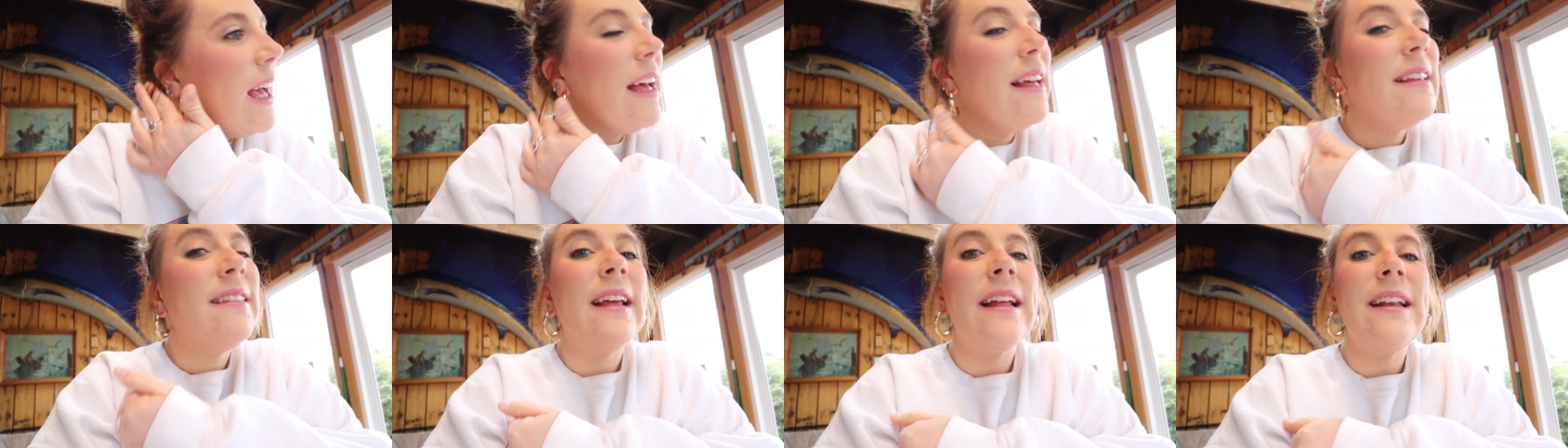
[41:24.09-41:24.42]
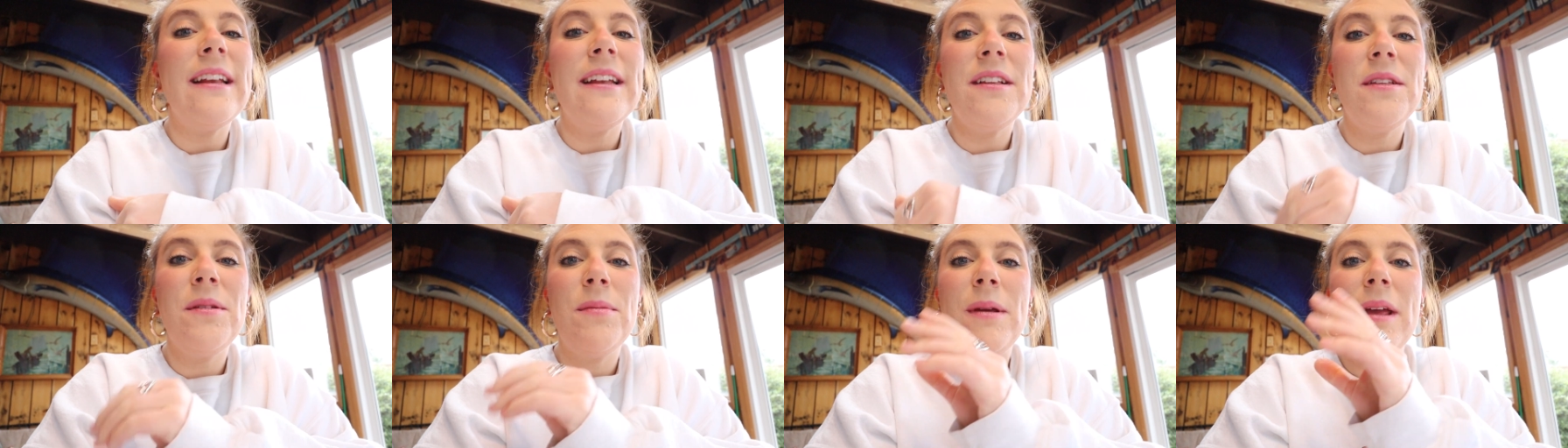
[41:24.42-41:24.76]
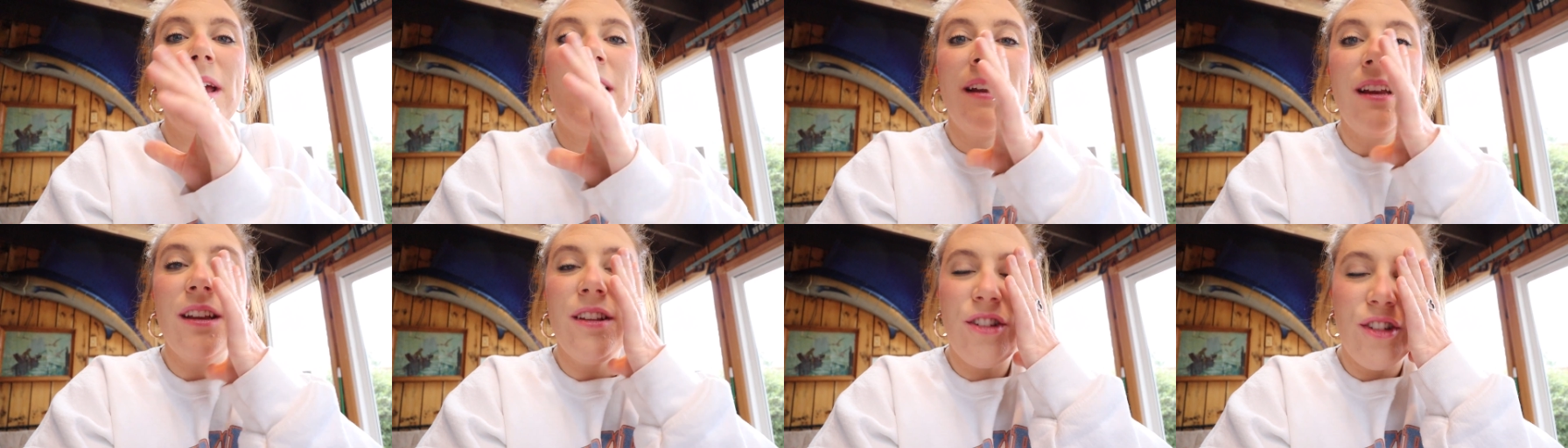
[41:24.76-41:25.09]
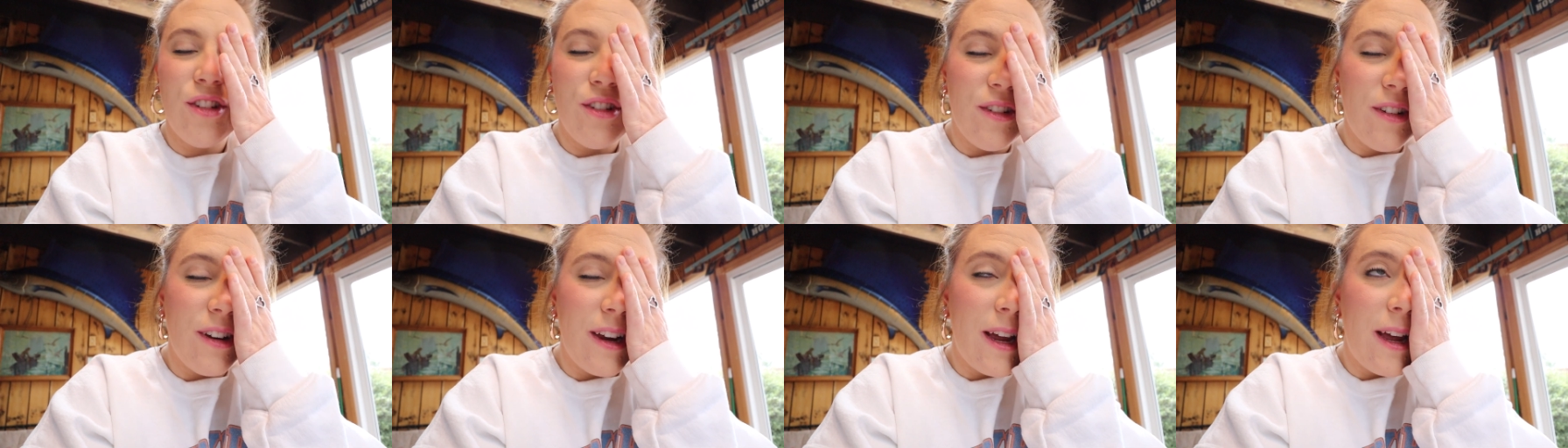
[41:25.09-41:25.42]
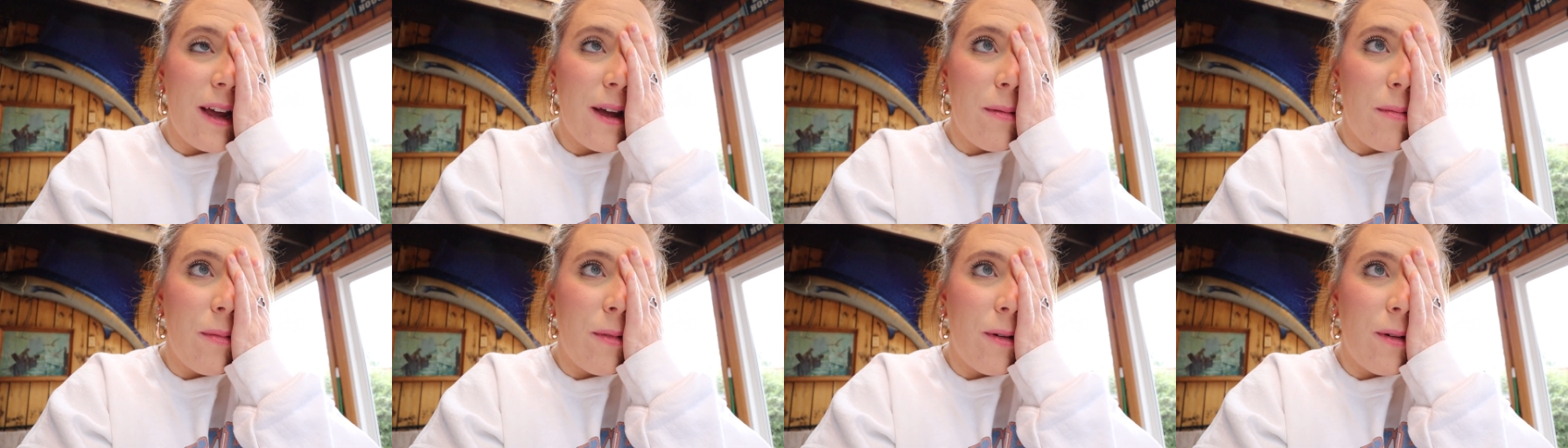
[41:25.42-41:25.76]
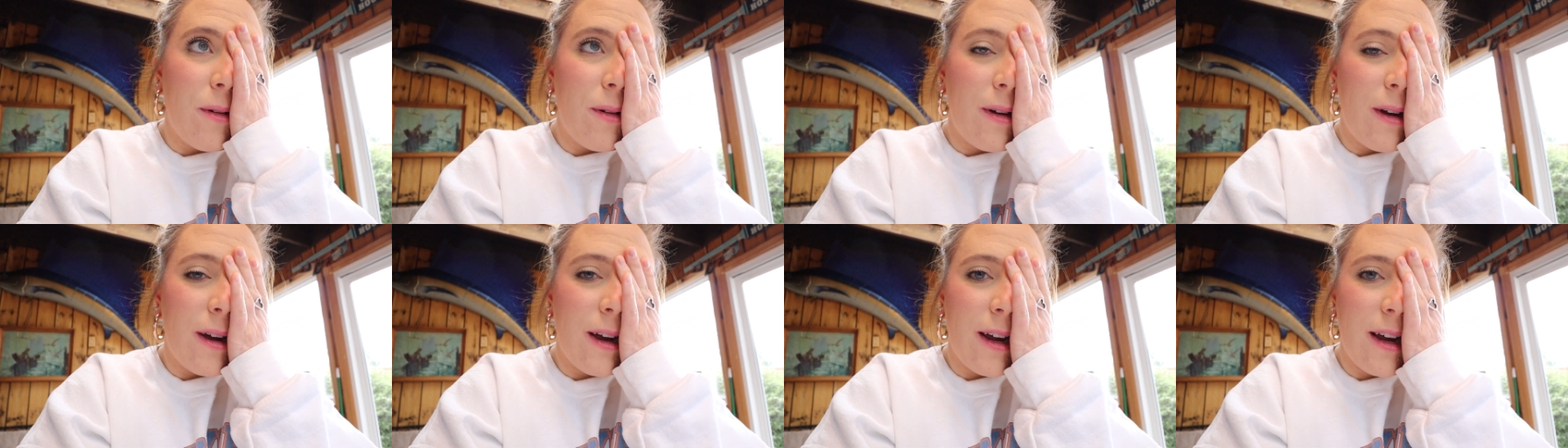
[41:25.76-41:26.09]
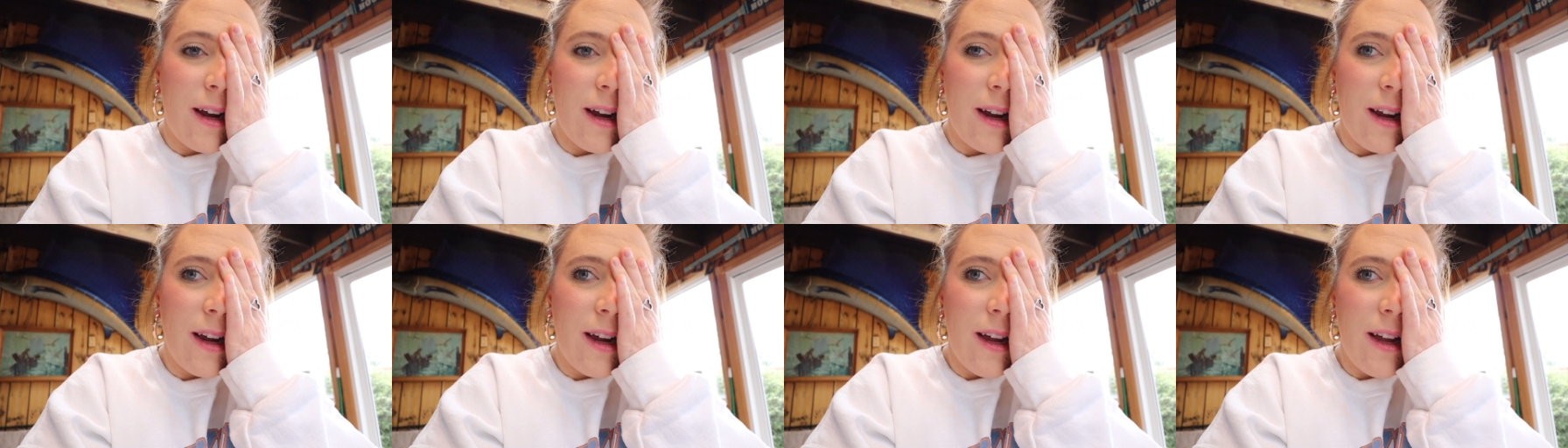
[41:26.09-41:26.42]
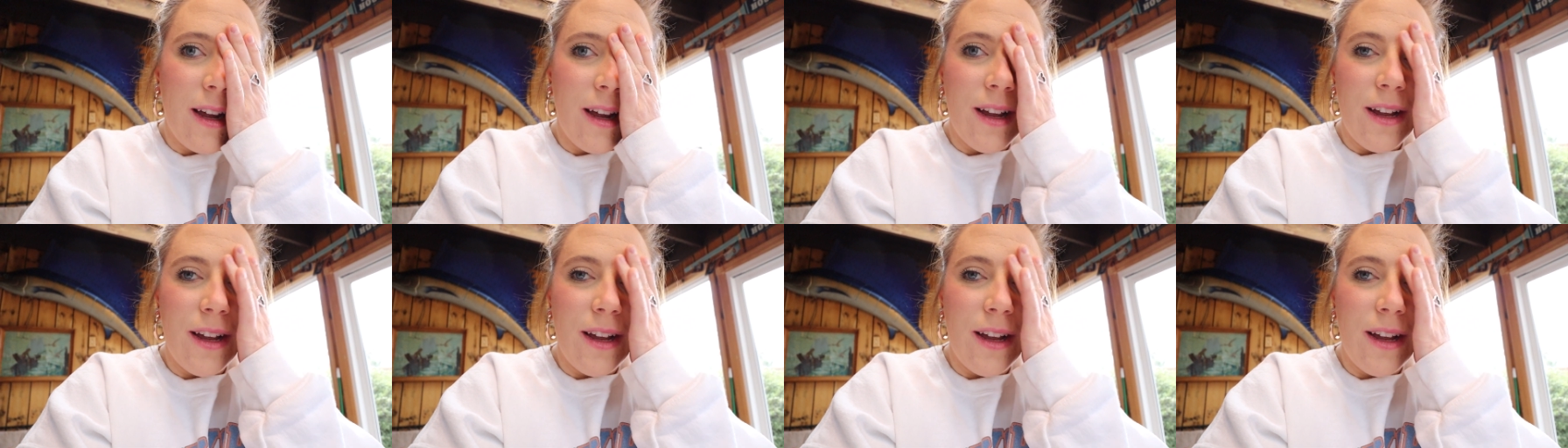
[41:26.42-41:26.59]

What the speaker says: Send it to me on Instagram or